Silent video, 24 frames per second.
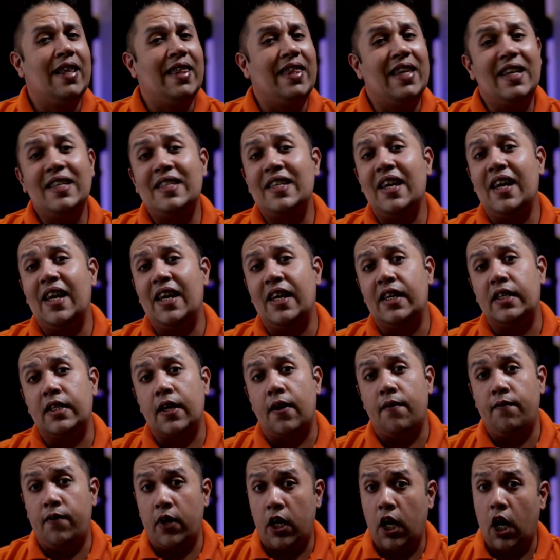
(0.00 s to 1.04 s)
This is
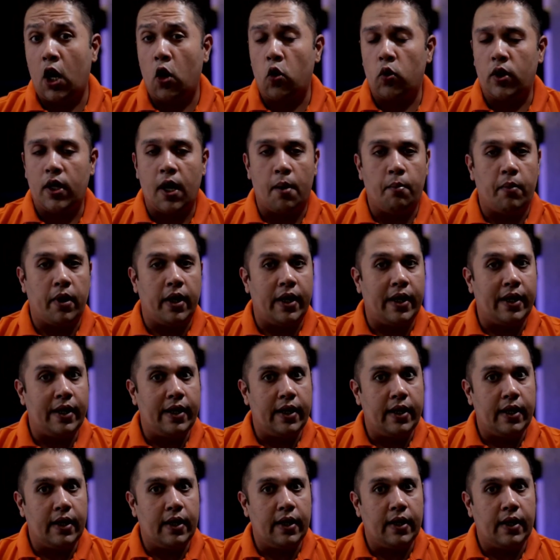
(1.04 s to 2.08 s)
video number
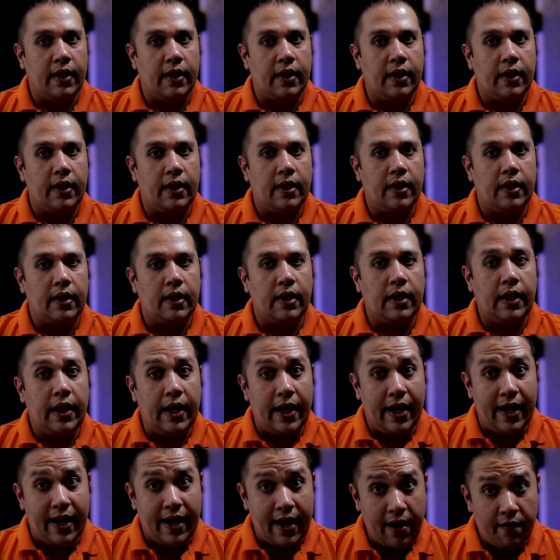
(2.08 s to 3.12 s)

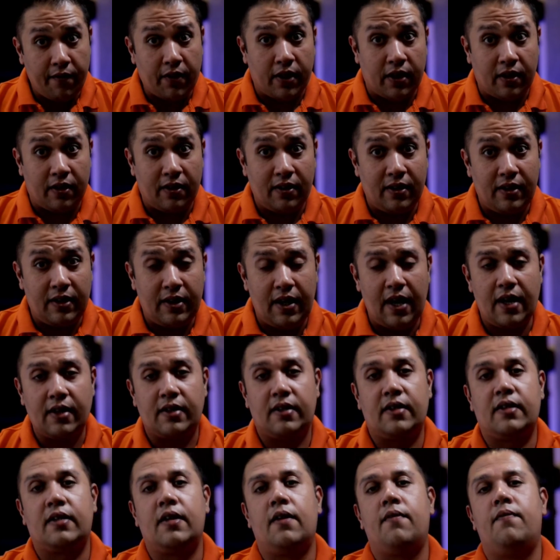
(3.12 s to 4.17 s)
11.
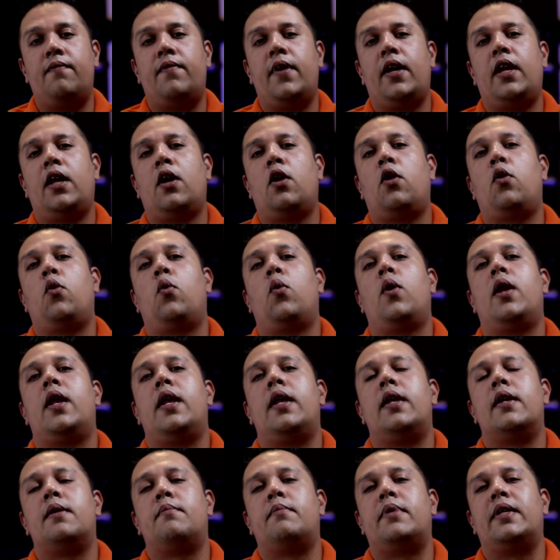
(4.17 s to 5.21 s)
Yes, video
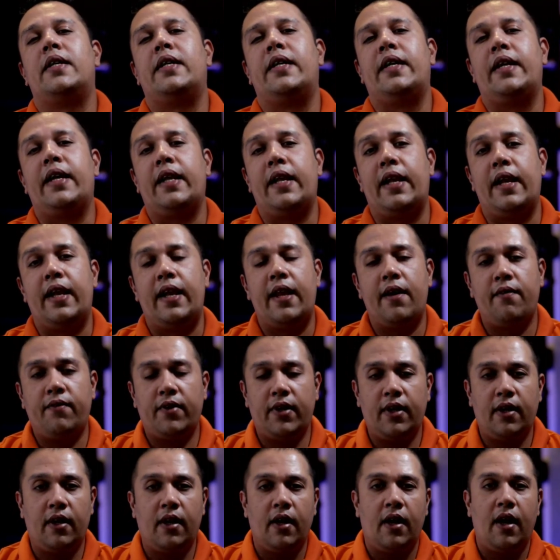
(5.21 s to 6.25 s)
number
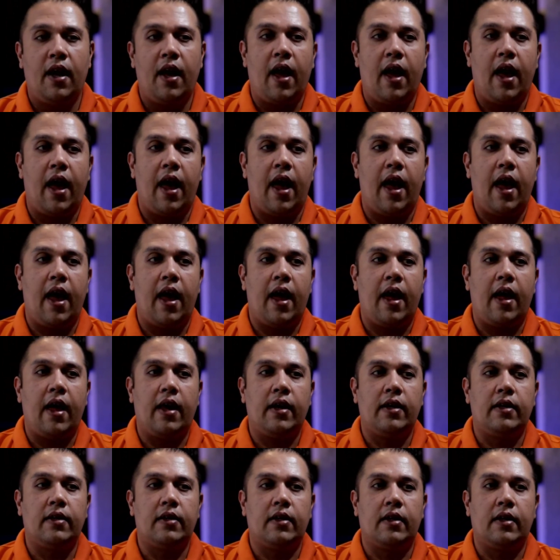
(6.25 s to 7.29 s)
11,
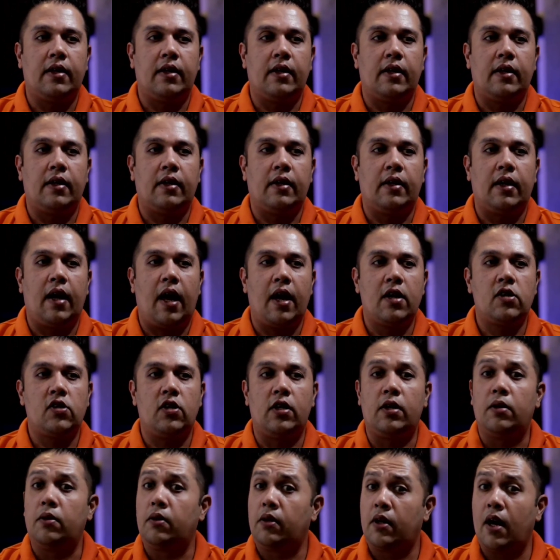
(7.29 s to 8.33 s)
and
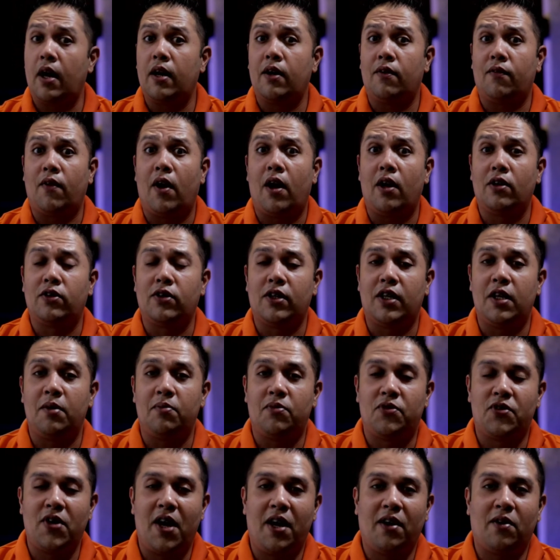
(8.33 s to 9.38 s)
actually kind of hard to
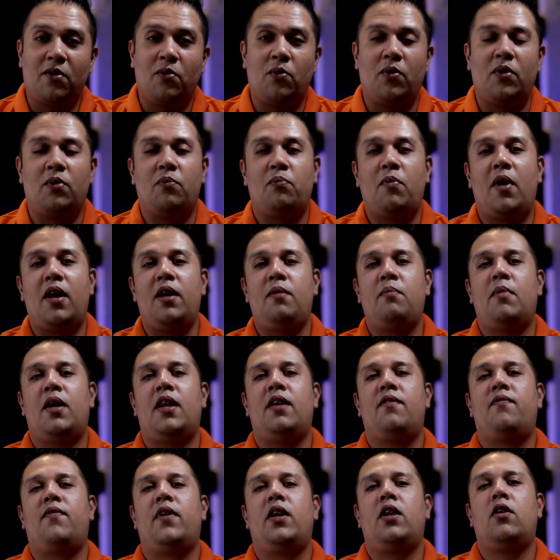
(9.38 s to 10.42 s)
keep track. We have many
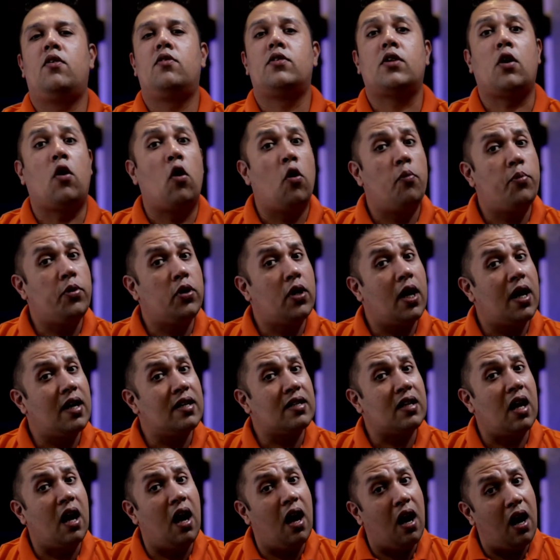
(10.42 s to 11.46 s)
videos. I hope you
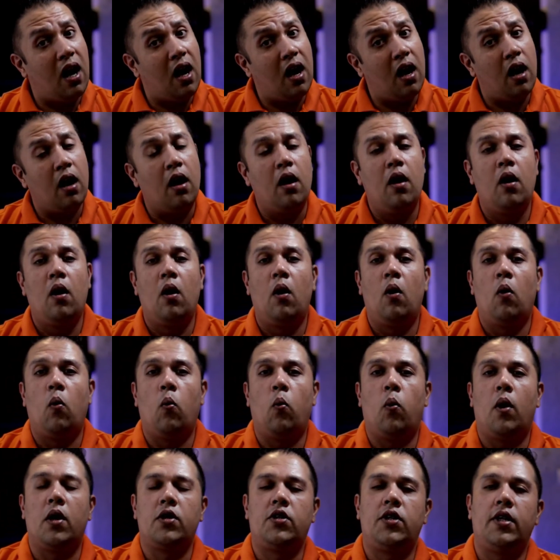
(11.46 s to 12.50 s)
guys are
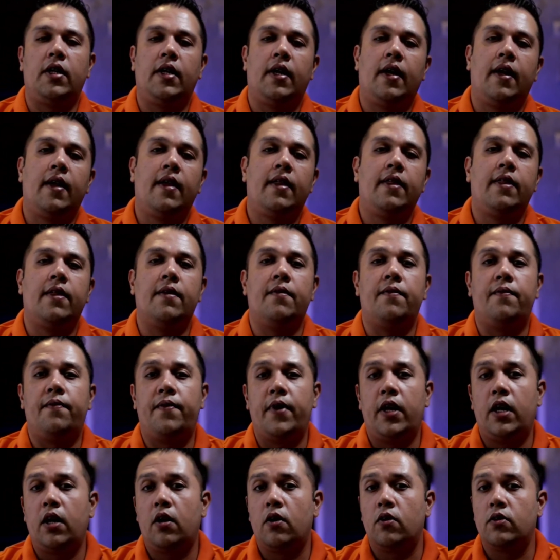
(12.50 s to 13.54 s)
watching the
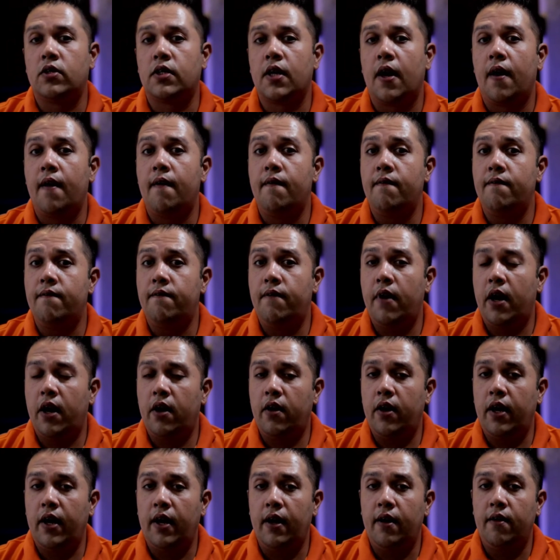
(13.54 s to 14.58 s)
videos
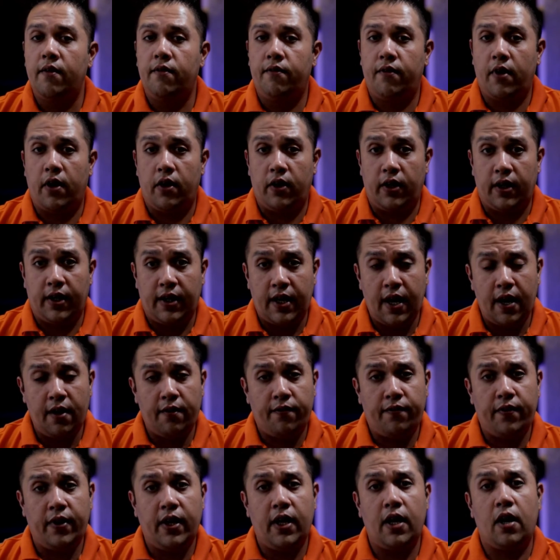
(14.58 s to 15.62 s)
very
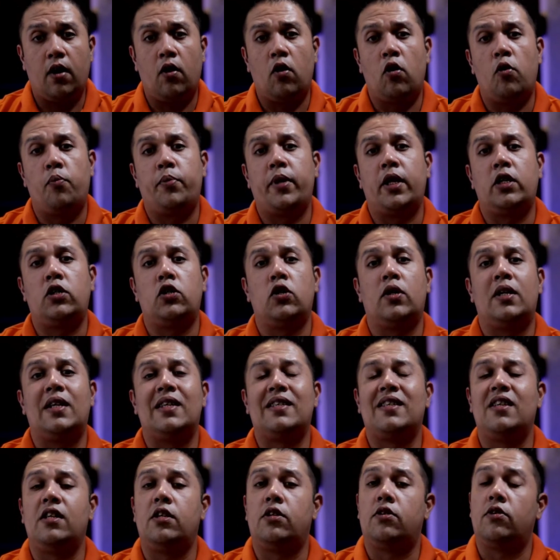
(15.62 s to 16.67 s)
carefully. I hope that you're
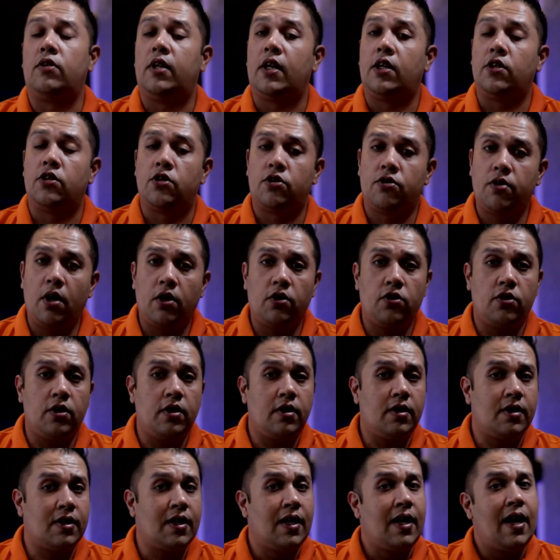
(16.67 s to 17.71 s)
listening to the
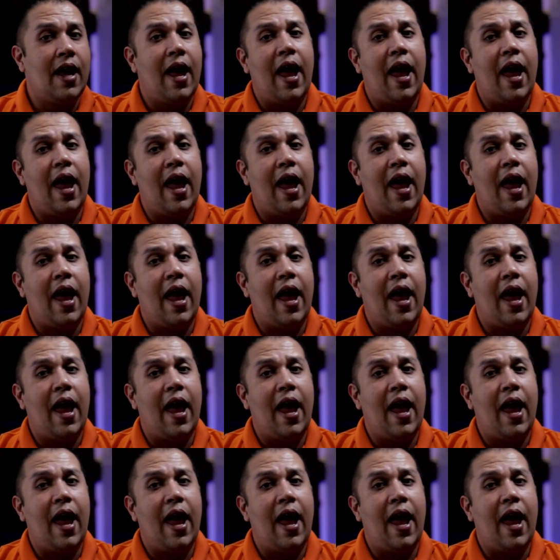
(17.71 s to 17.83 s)
instructions.